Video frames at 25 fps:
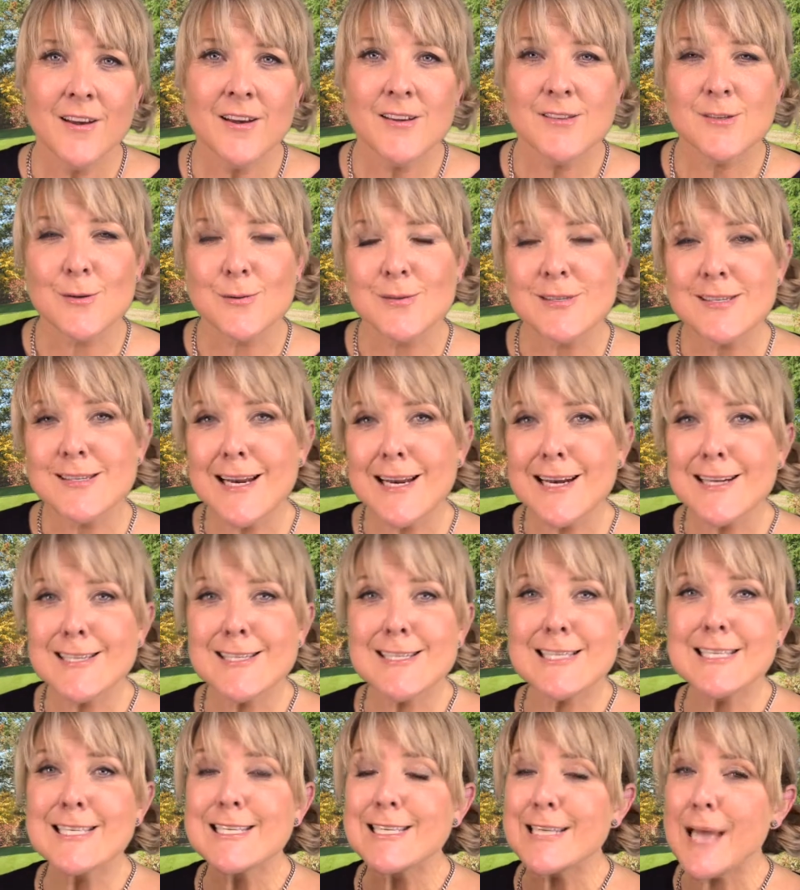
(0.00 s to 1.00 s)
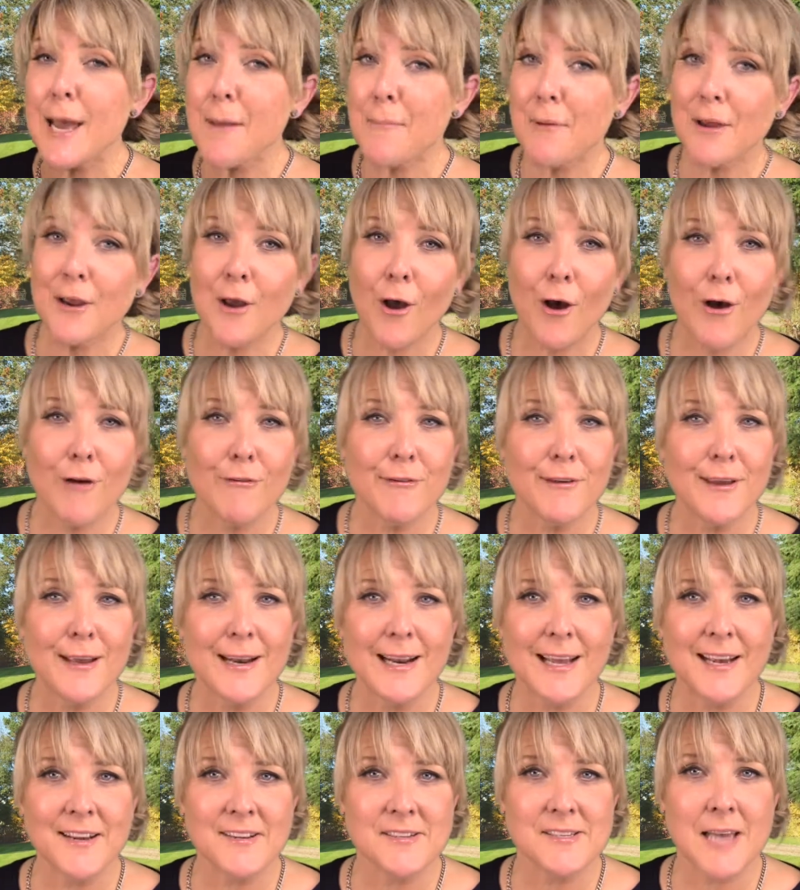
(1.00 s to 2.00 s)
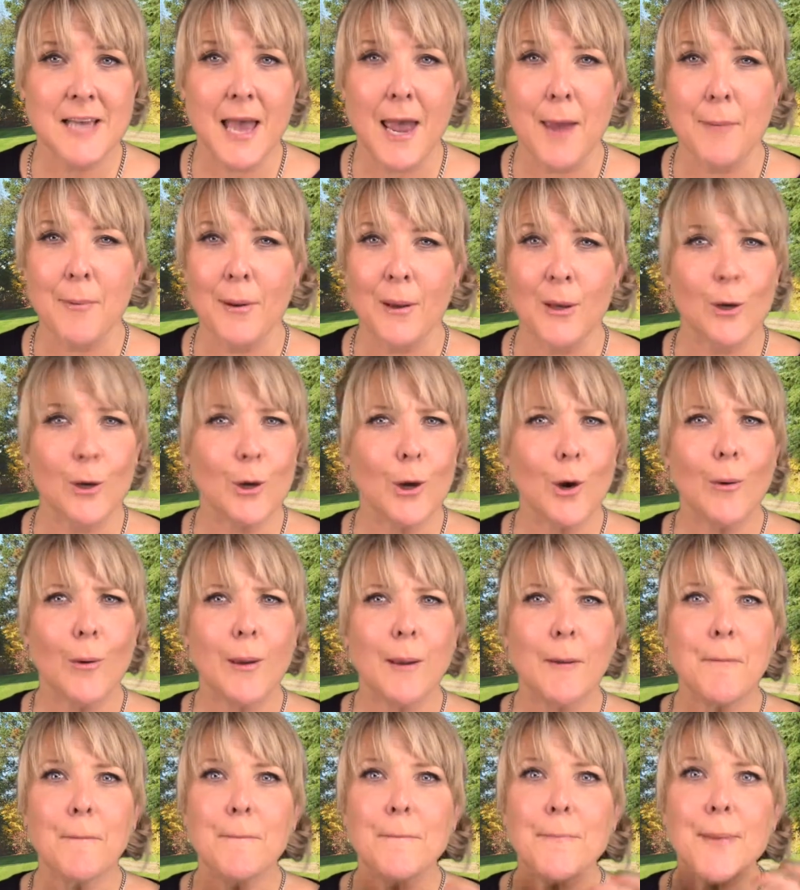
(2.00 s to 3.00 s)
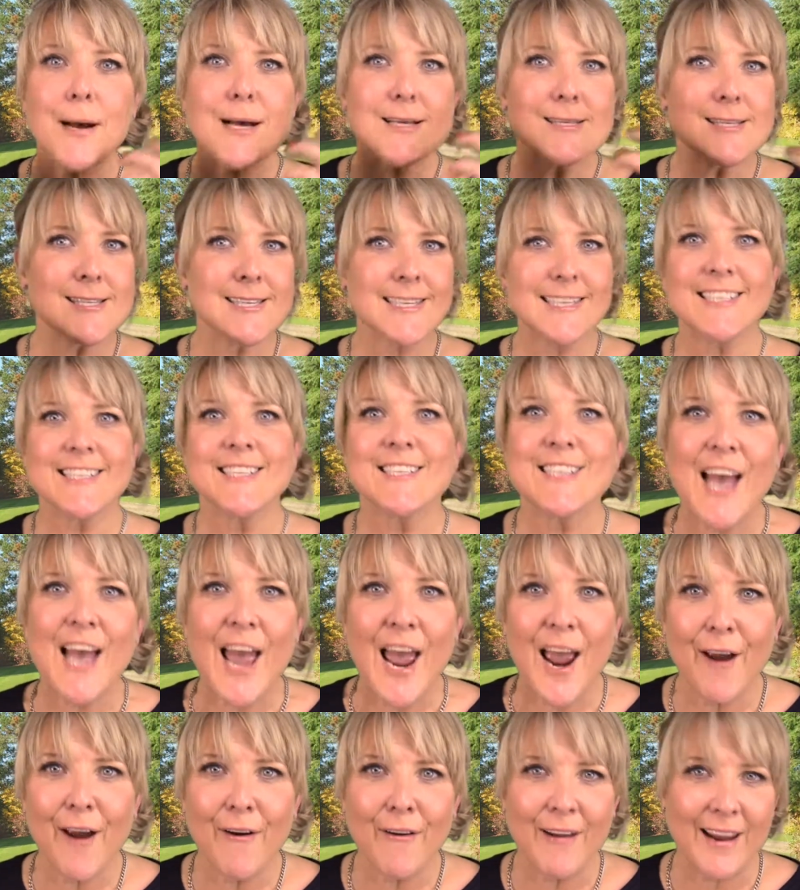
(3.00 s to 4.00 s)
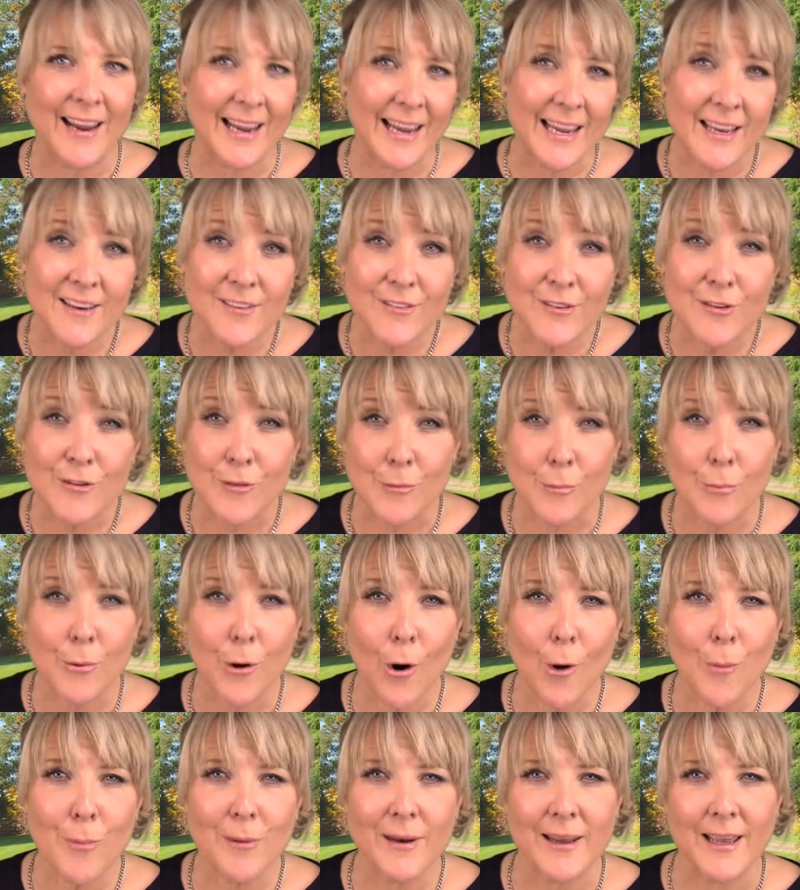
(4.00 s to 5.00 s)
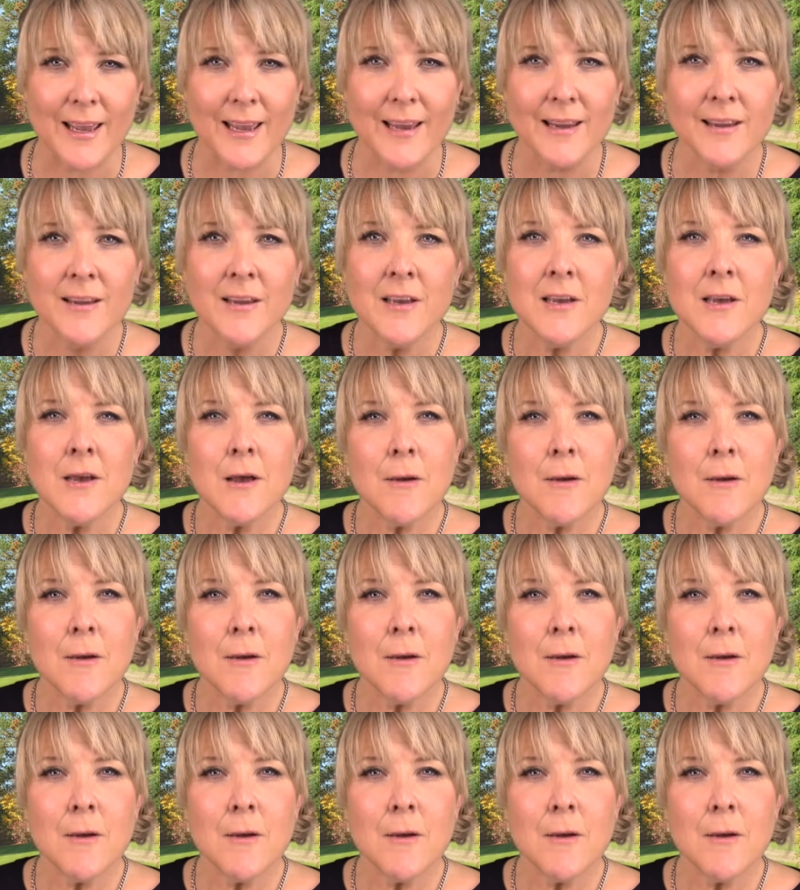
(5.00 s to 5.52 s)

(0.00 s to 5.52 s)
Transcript: So instead of stepping over your landscaping and going busting and tearing into the property,